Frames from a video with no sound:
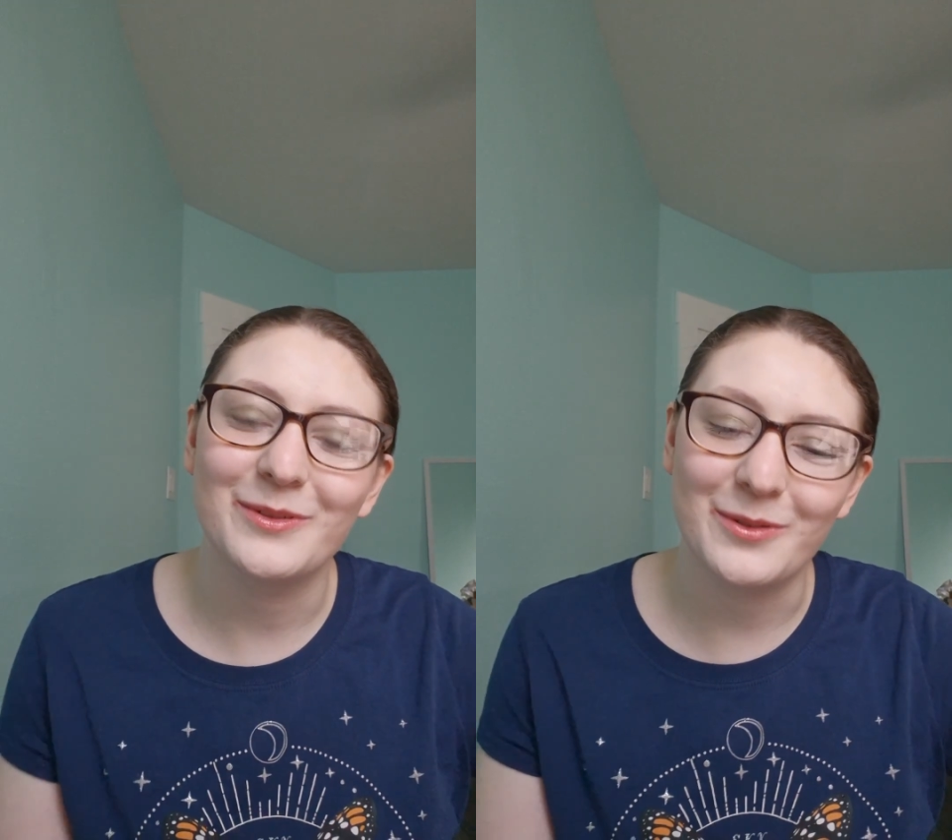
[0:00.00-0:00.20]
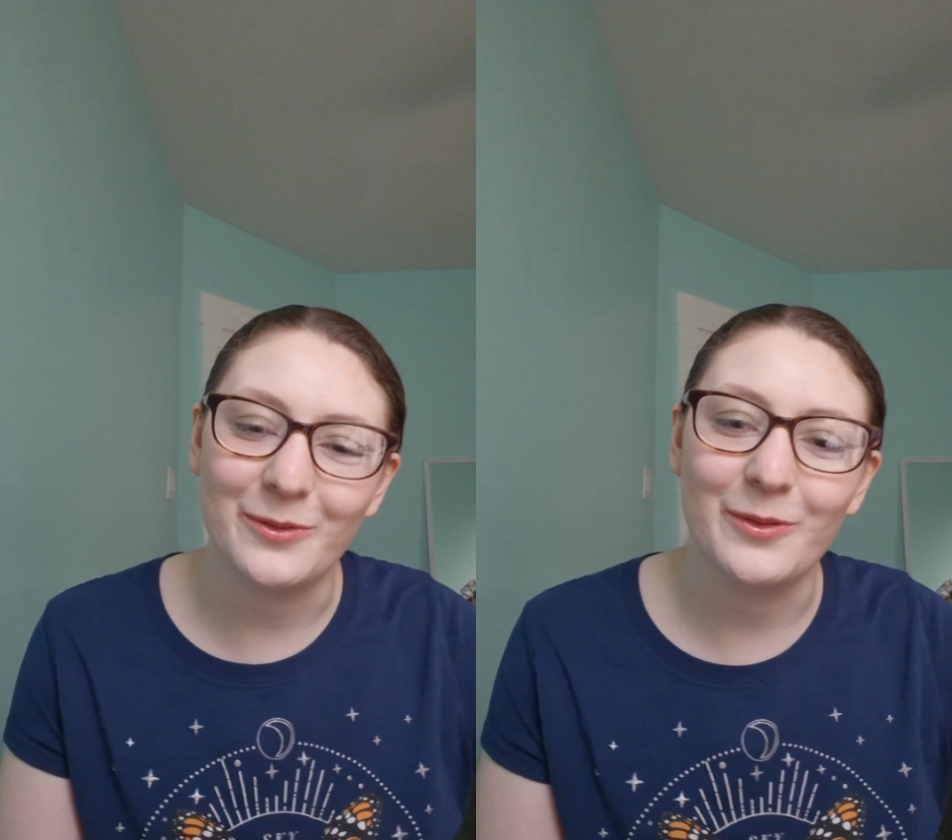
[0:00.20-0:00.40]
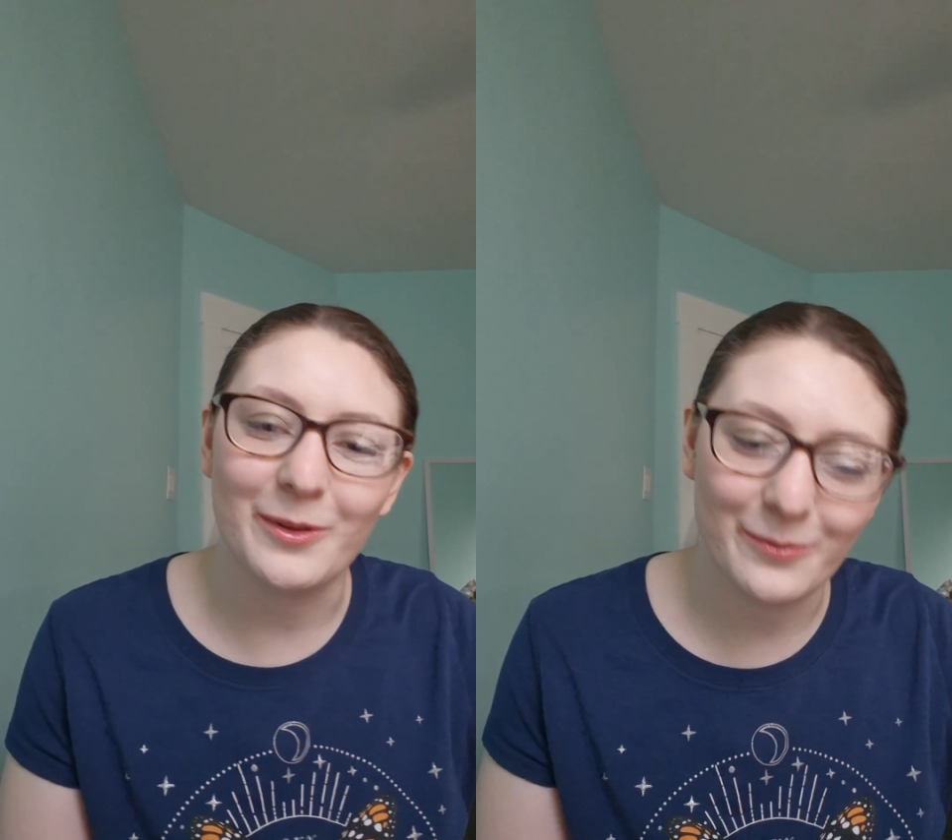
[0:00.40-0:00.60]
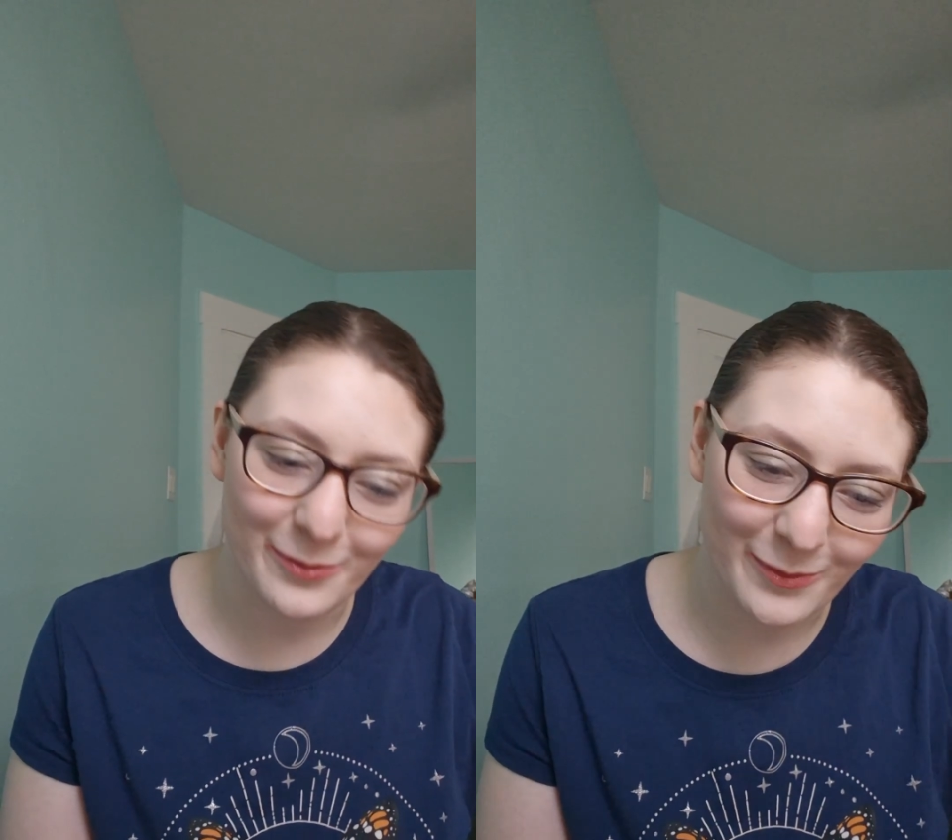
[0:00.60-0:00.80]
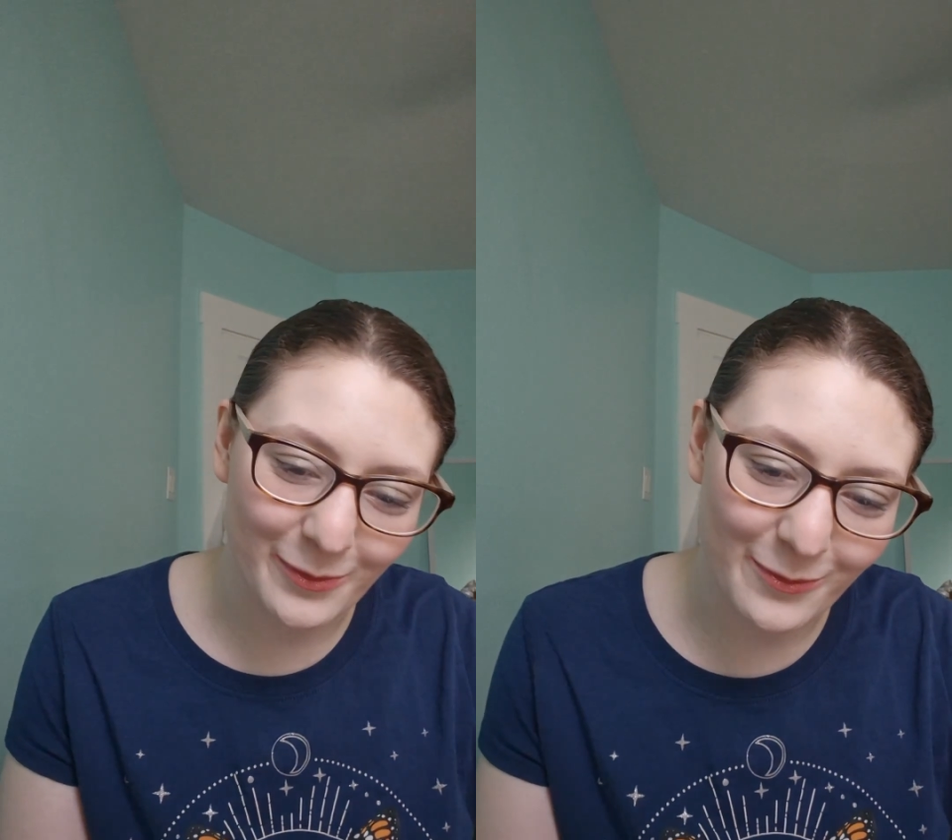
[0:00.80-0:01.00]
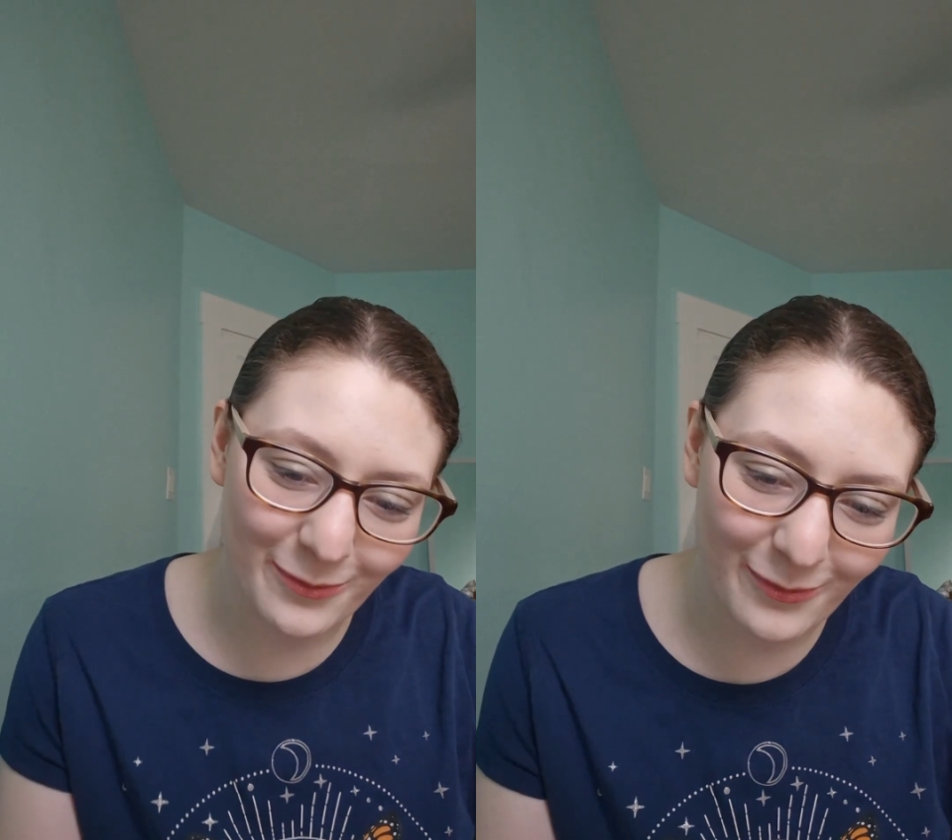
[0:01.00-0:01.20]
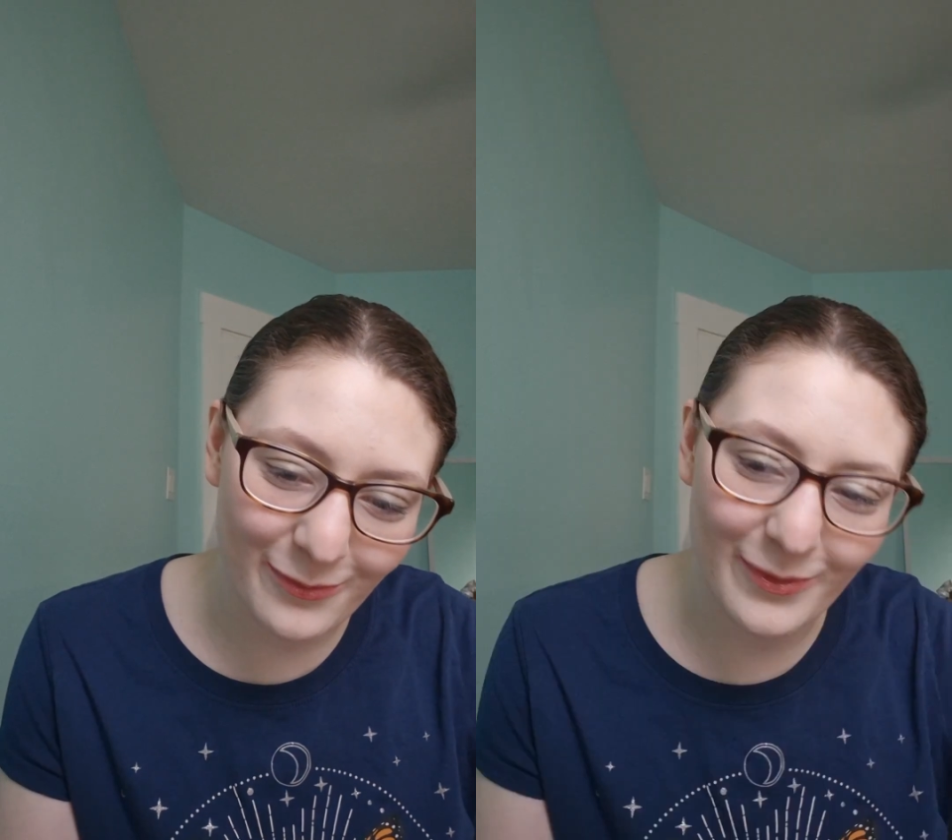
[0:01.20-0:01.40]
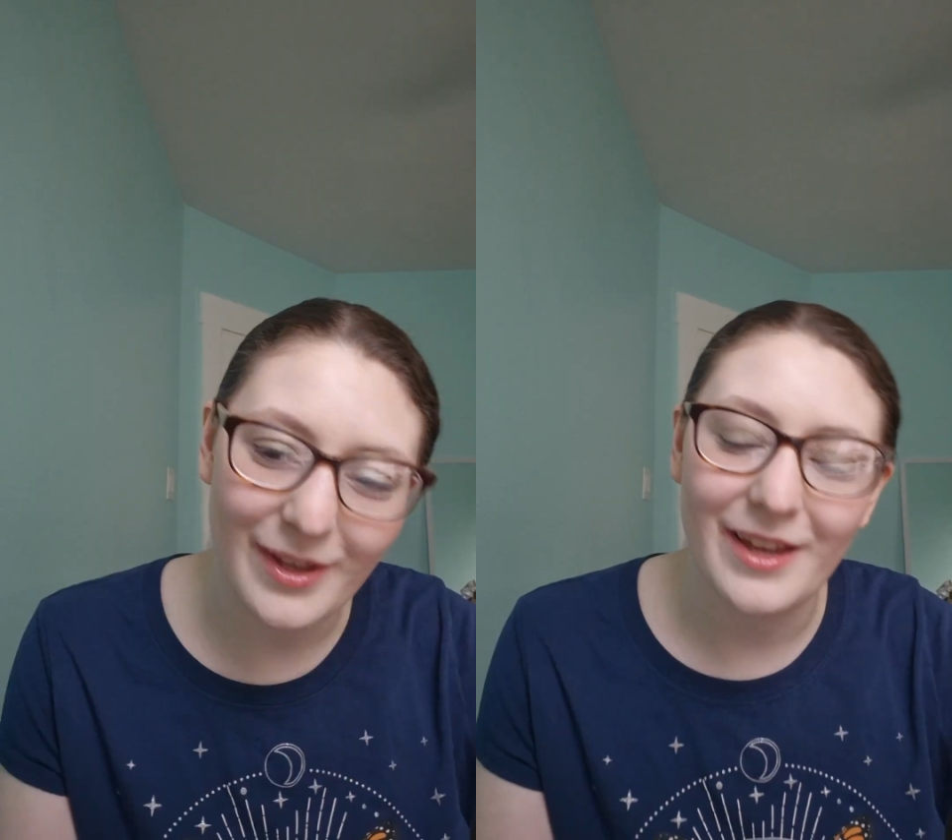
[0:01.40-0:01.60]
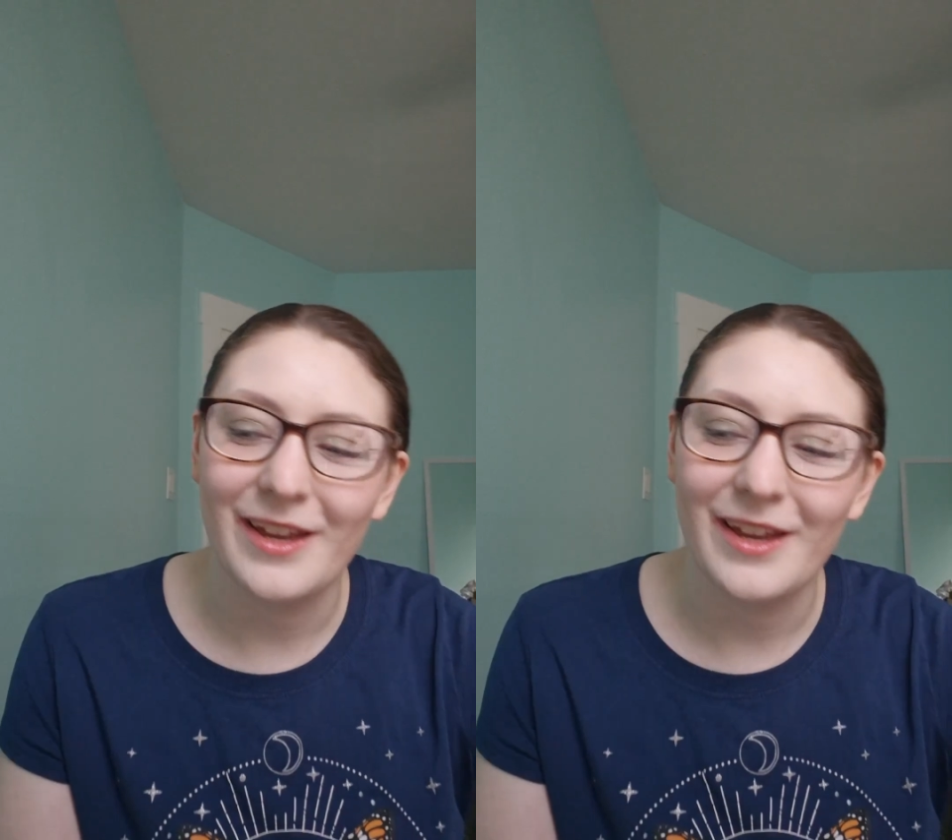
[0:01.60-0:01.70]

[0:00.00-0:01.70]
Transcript: to improve